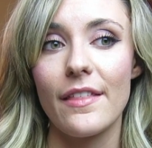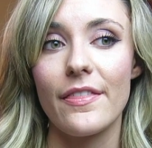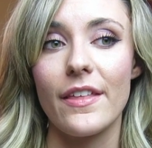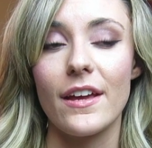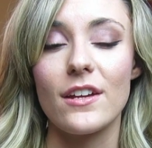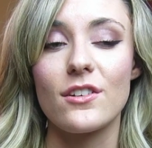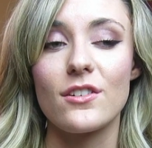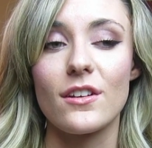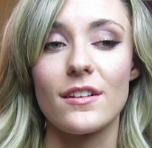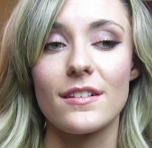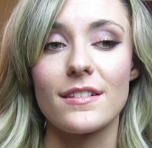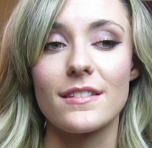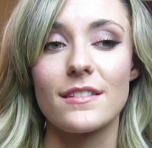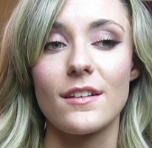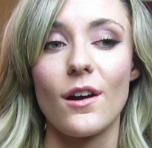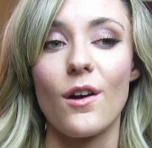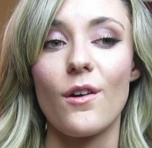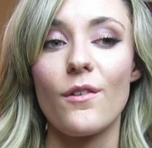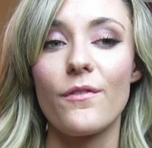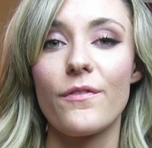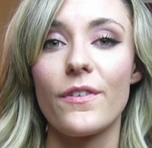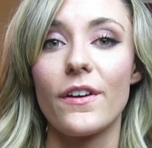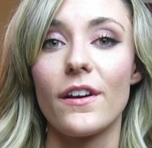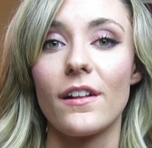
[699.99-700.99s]
They just
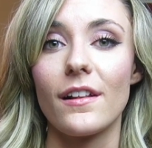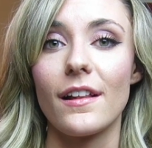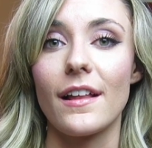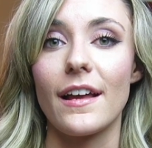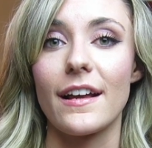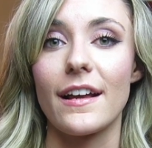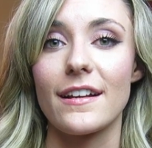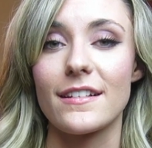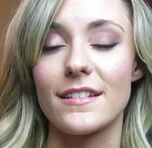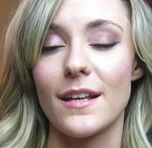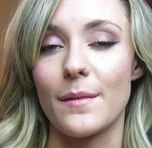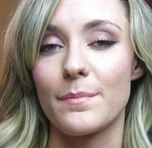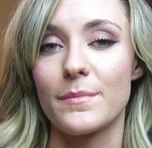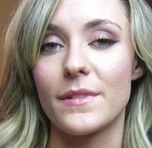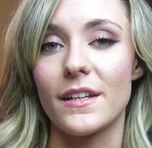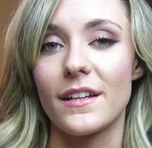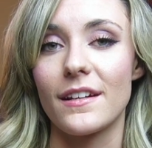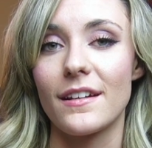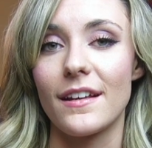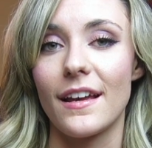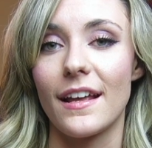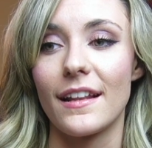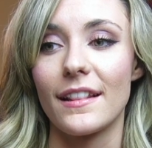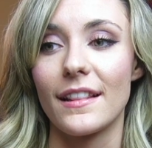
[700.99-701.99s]
don't feel
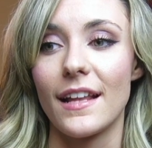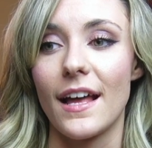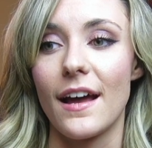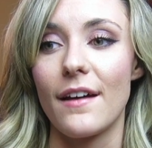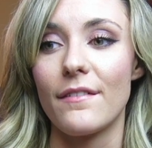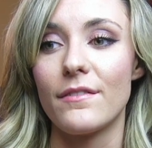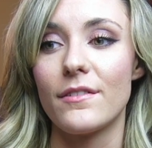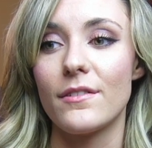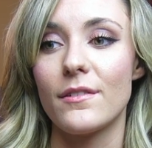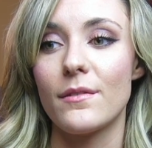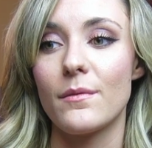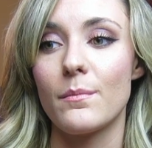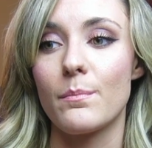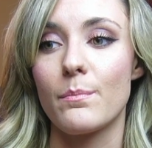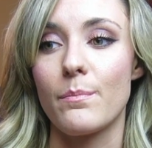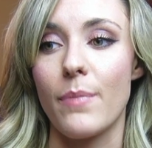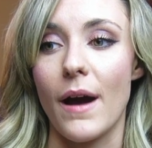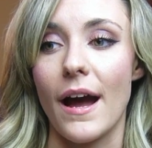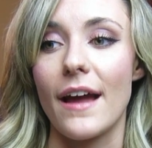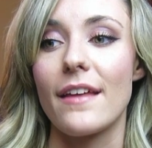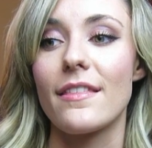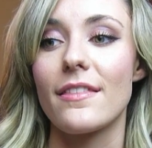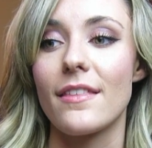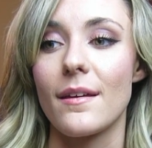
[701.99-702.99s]
accepted and loved
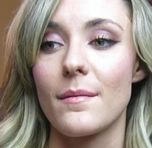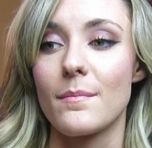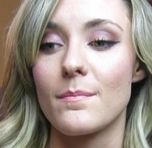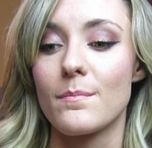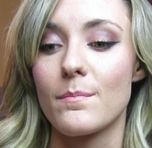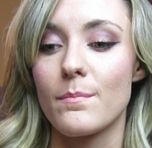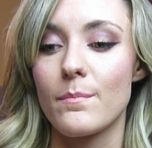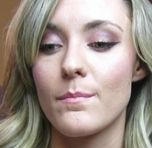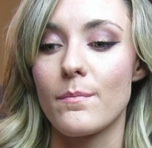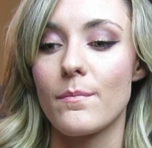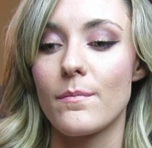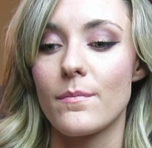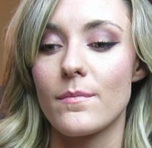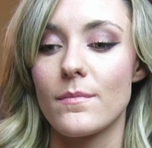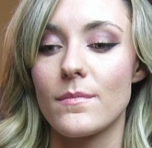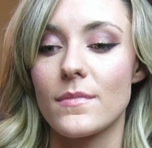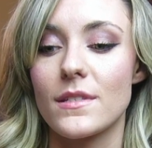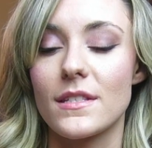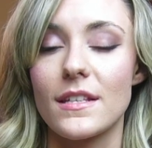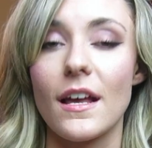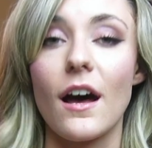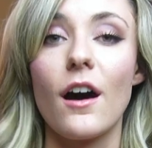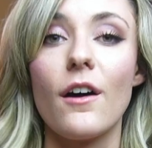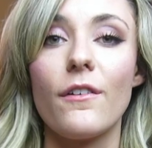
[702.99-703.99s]
by
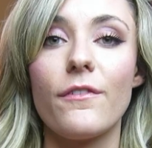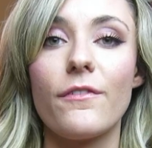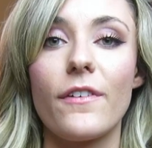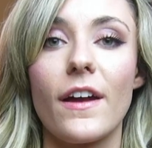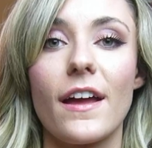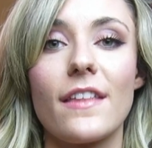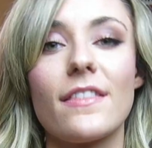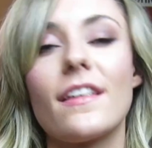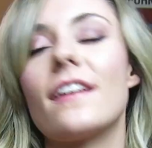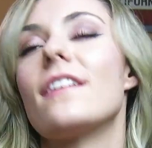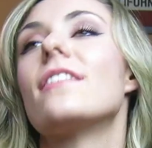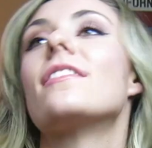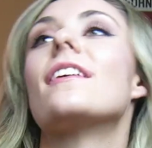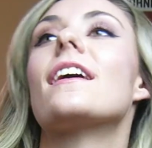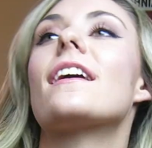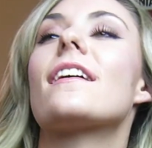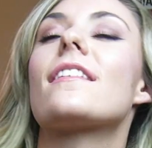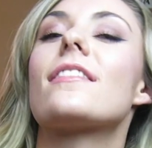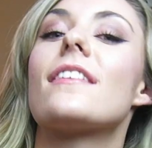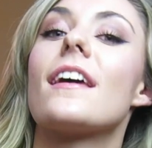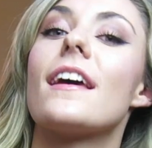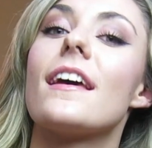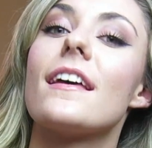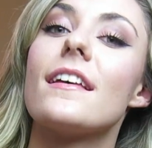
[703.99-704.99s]
themselves. And they
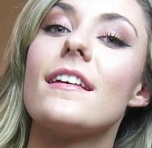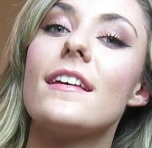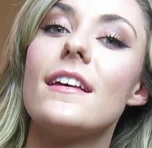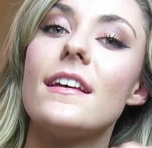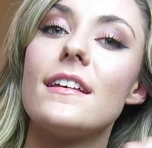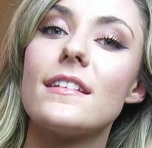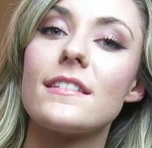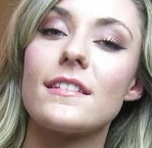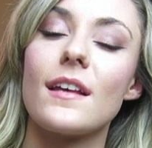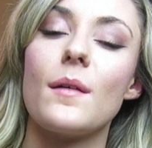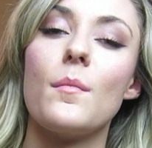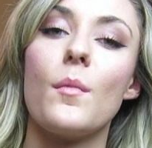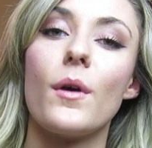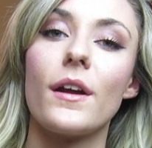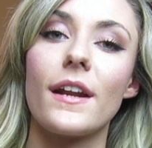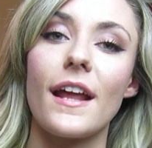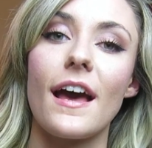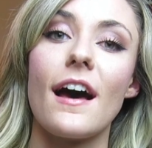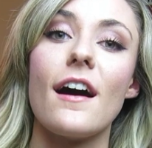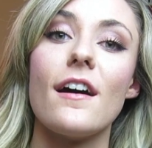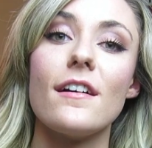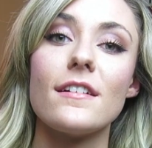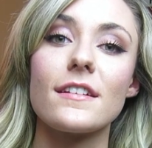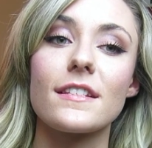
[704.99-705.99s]
think that someone
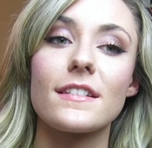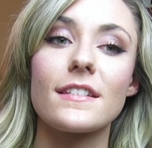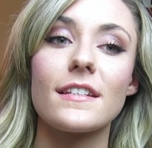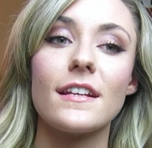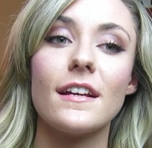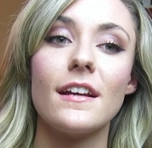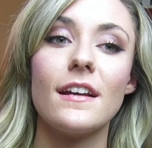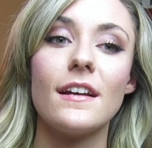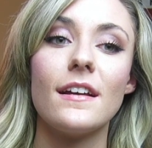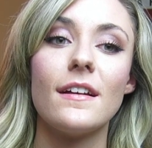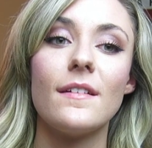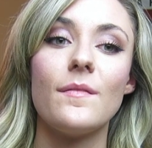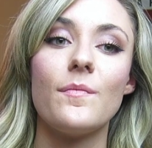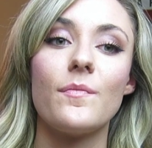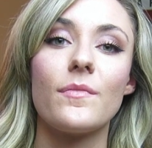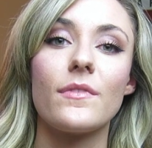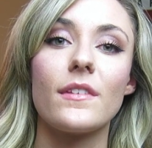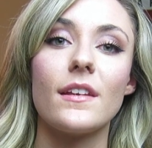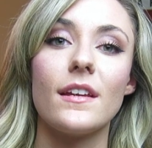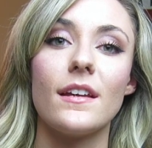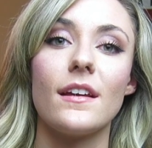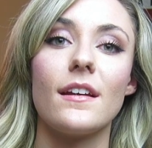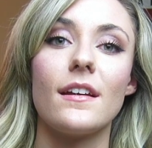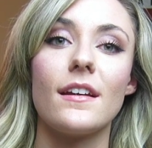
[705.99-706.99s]
else
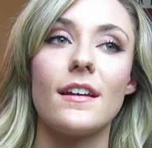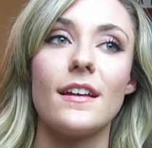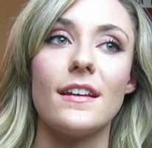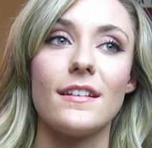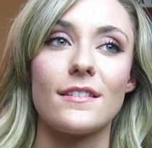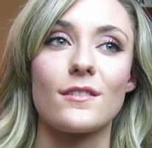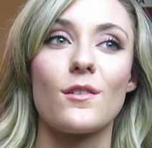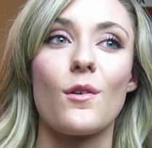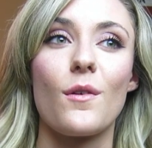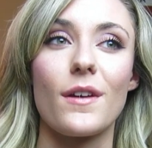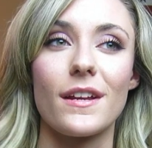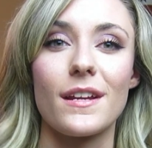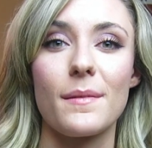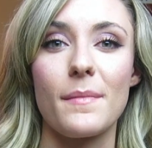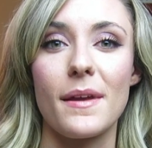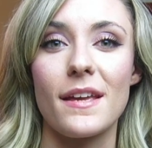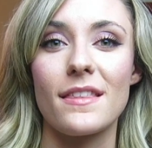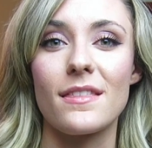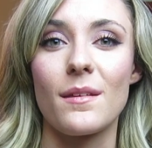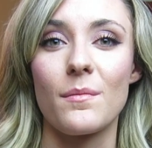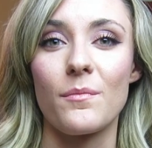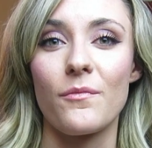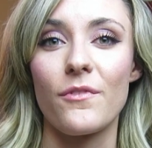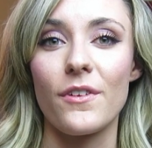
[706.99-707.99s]
is going to
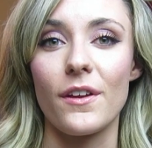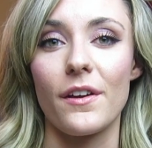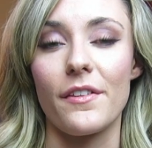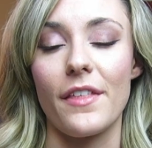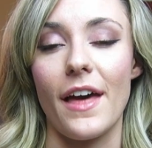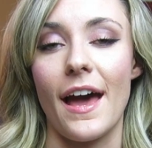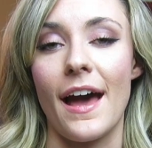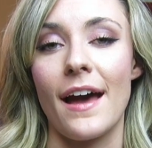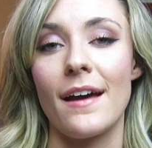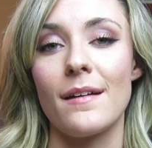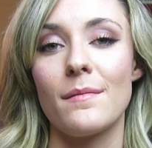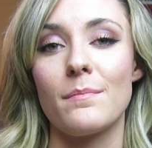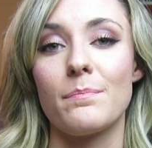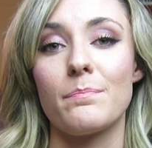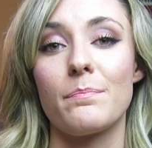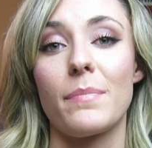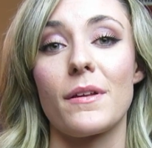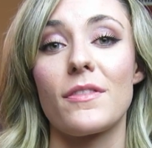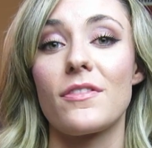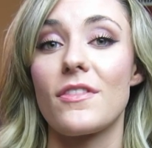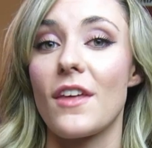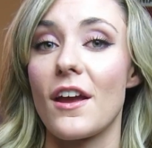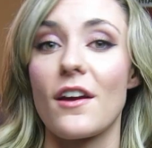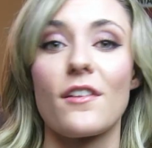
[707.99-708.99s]
make them feel that,
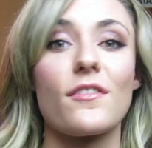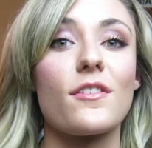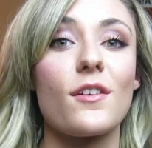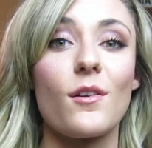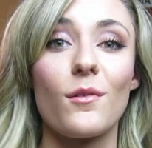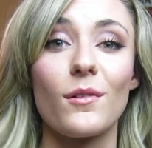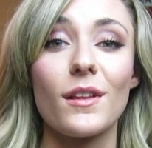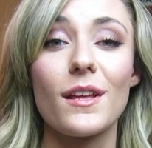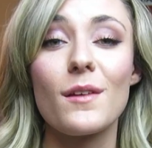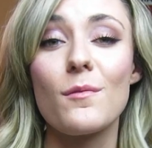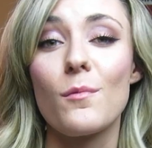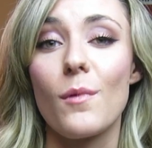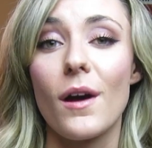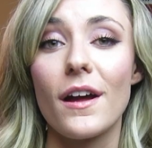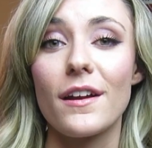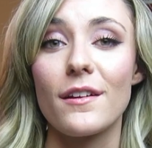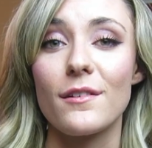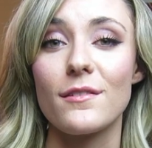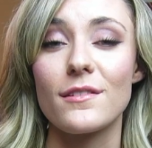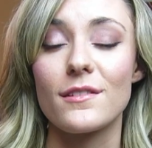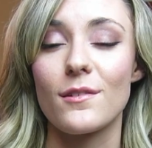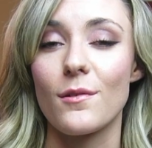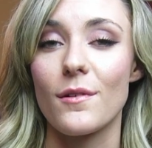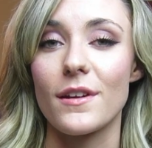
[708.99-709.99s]
but they're the only one
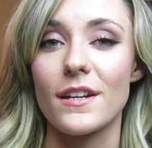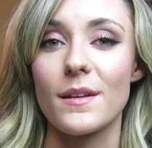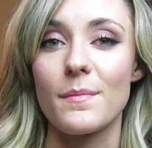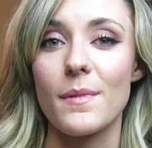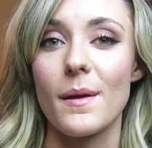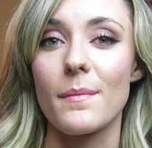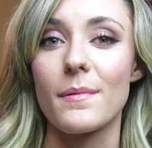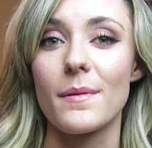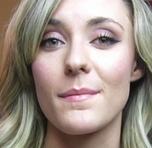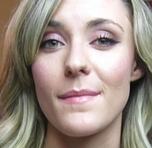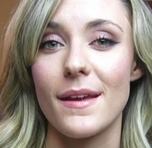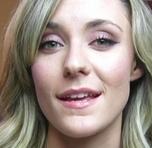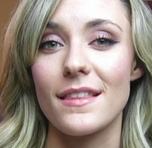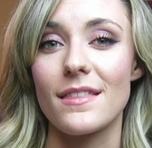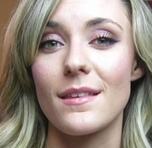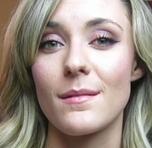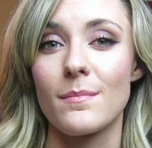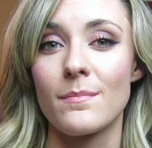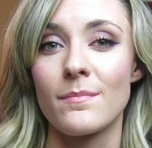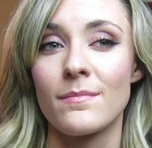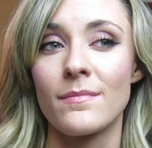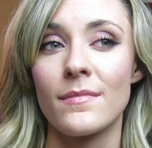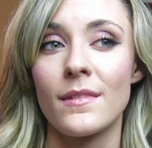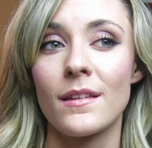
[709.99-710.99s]
who's going to be able to make
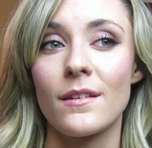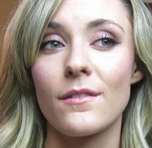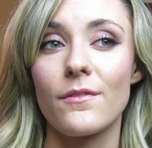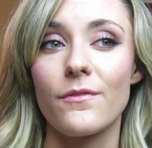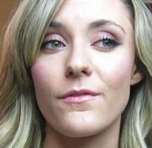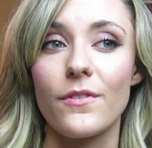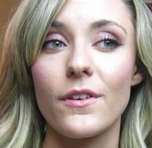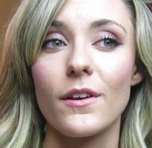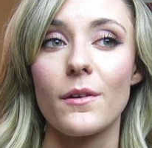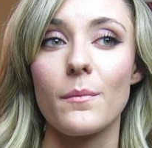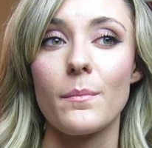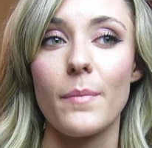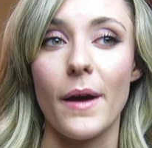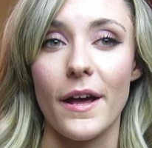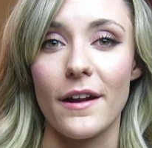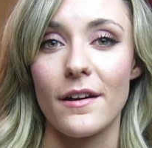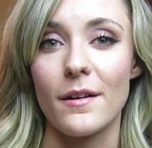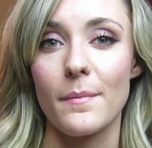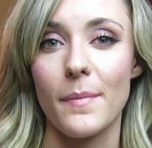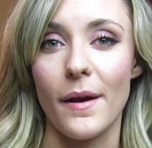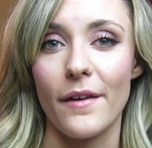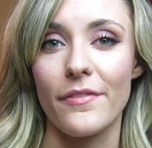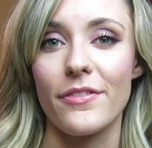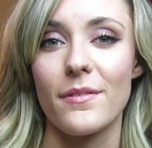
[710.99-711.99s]
them feel better
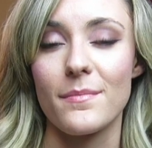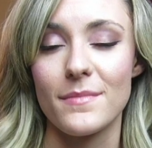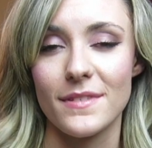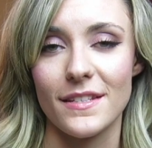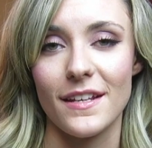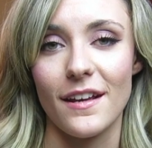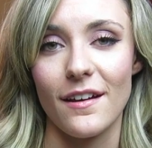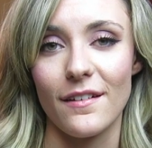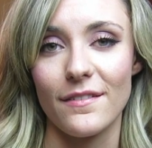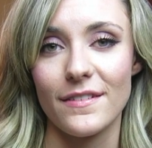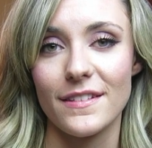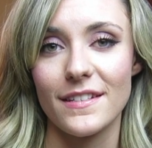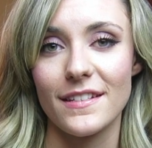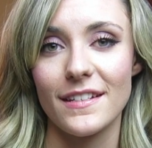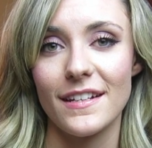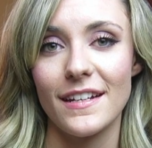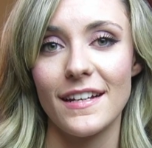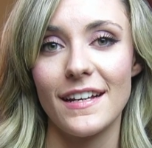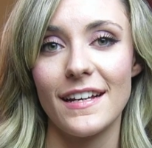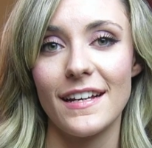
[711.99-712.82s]
about themselves.